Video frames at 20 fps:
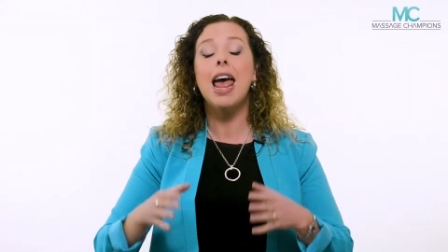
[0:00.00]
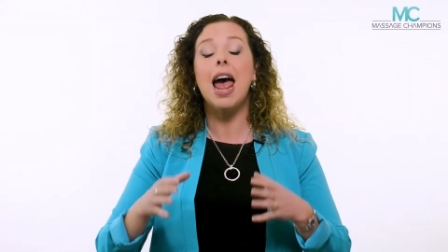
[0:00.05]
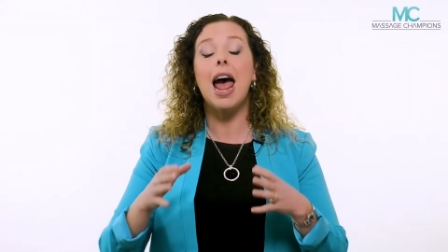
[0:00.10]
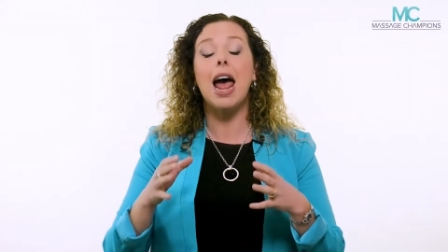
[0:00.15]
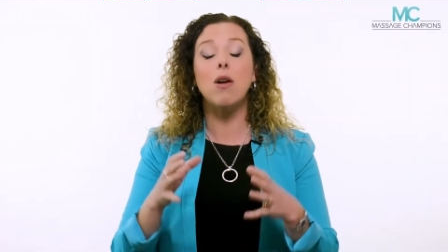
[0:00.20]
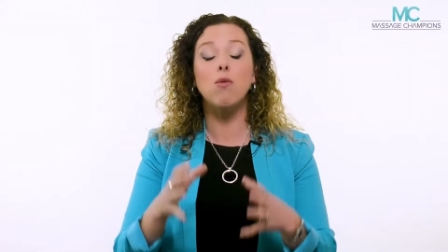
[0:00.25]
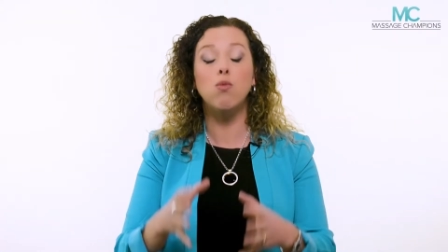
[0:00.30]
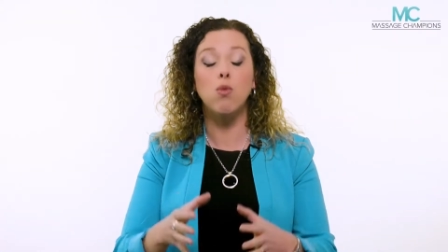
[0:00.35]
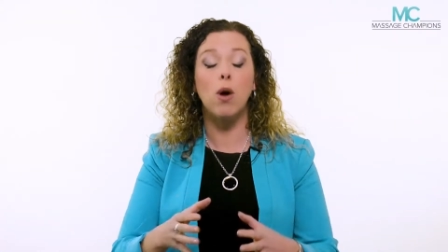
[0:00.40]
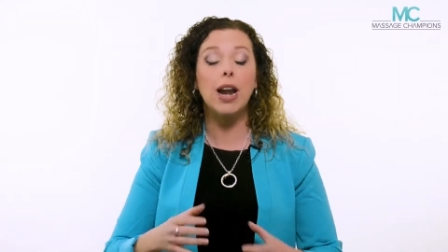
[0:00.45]

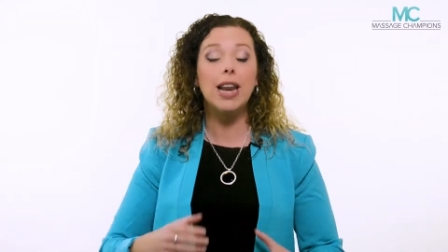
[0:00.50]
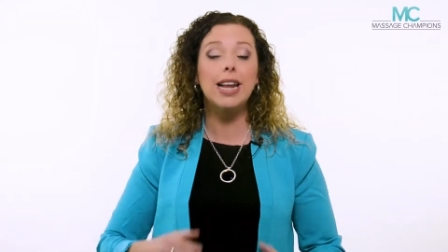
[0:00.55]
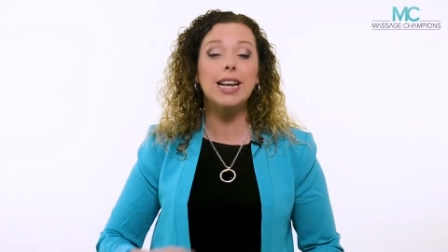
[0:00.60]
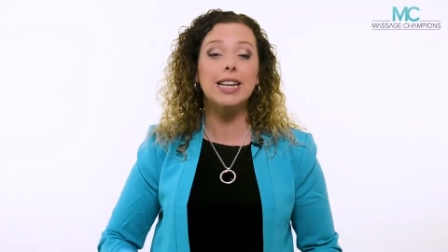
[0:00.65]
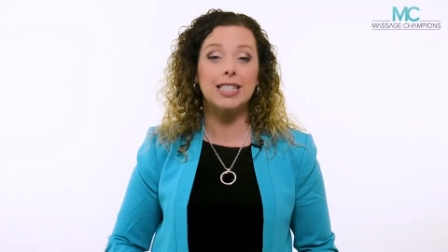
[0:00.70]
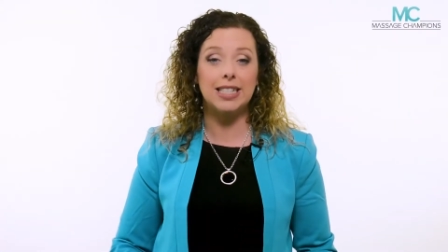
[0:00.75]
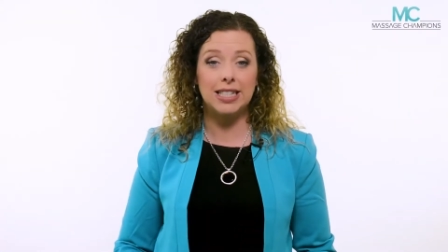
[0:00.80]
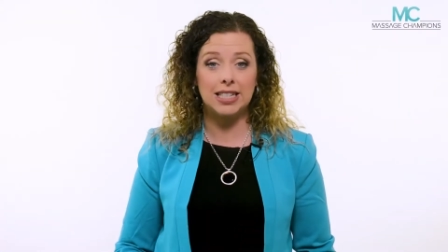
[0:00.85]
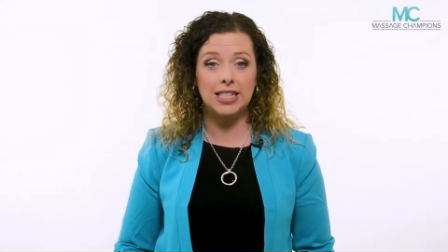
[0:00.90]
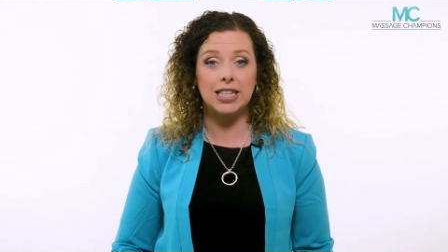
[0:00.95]
and running a
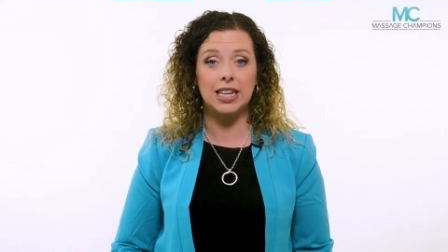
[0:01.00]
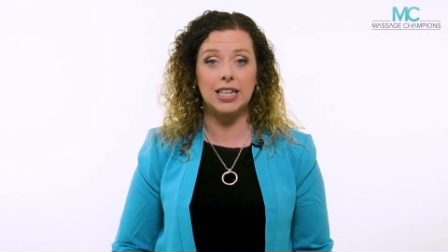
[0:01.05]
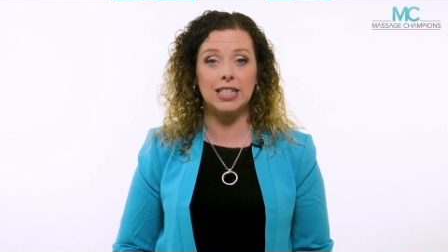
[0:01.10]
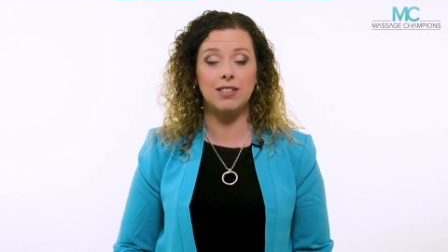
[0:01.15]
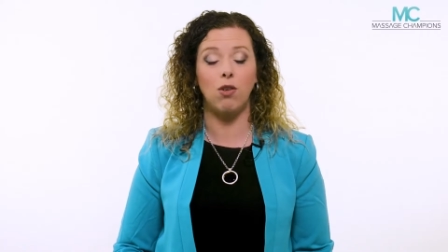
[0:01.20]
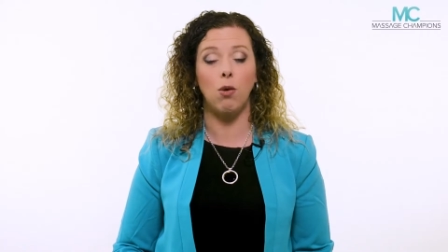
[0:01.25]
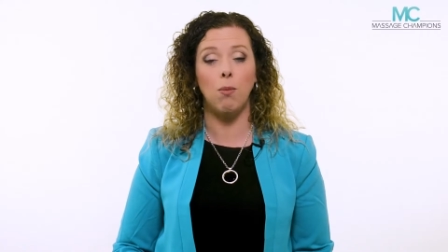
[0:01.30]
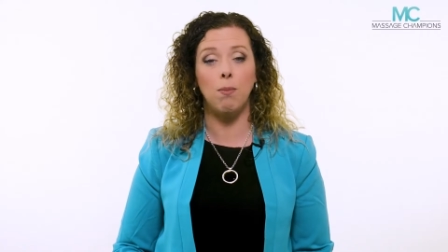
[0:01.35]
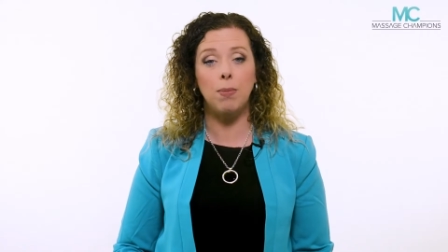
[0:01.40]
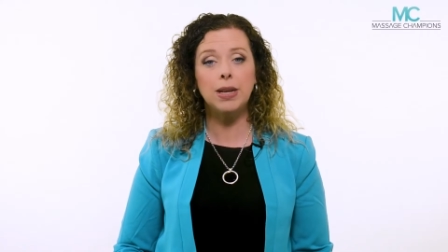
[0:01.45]

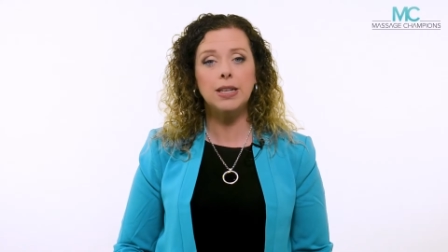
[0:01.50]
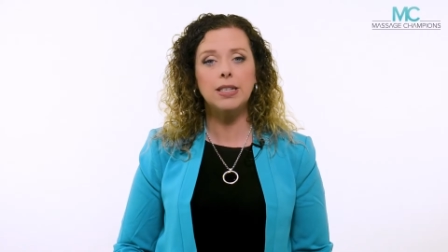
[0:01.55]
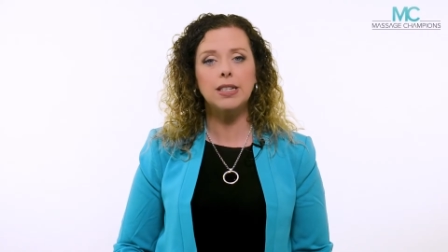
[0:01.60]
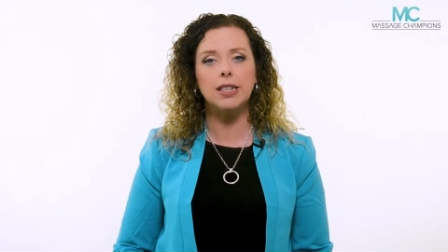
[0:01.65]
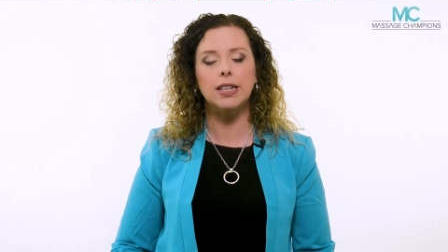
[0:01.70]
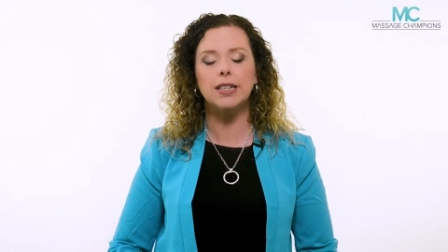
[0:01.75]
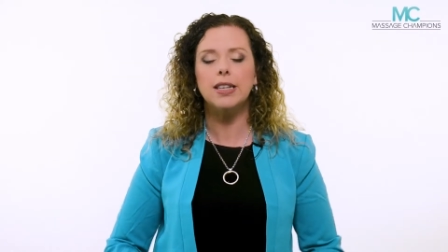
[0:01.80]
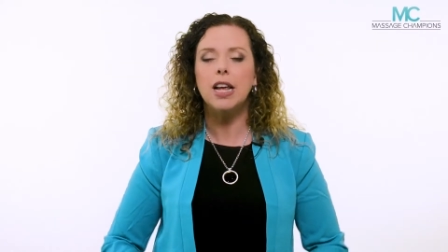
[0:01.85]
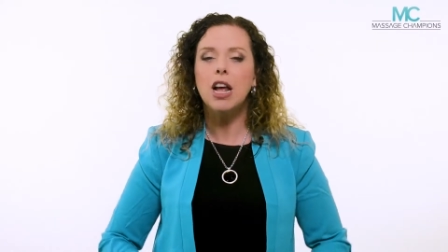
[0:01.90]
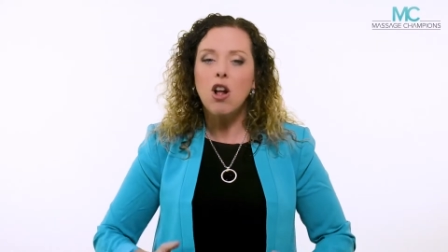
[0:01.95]
successful
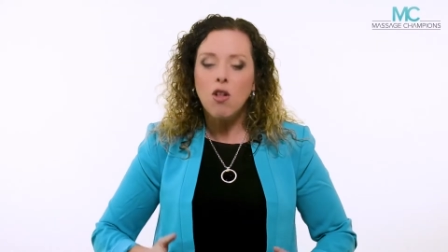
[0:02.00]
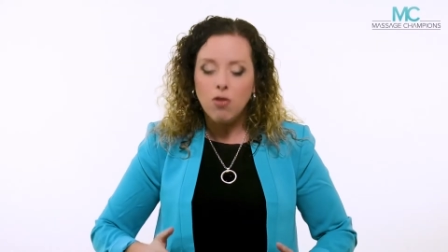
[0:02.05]
business,